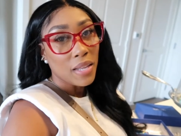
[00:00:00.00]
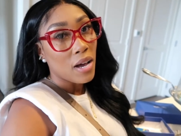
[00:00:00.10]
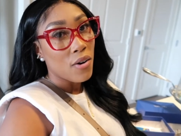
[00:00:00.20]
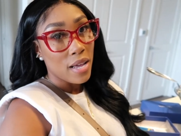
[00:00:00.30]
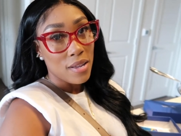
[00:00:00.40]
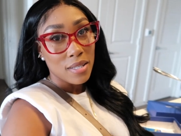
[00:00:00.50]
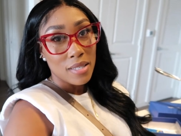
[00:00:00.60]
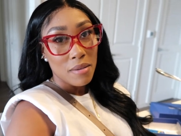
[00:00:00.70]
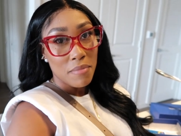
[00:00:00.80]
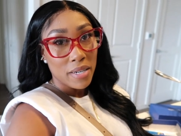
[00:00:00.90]
Okay, you can
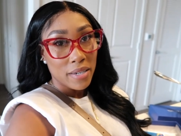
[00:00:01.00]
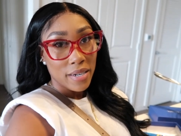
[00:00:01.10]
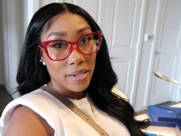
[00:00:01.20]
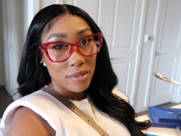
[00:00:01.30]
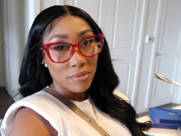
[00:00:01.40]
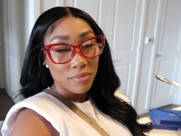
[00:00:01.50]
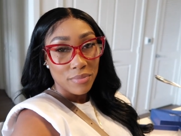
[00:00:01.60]
see it better here.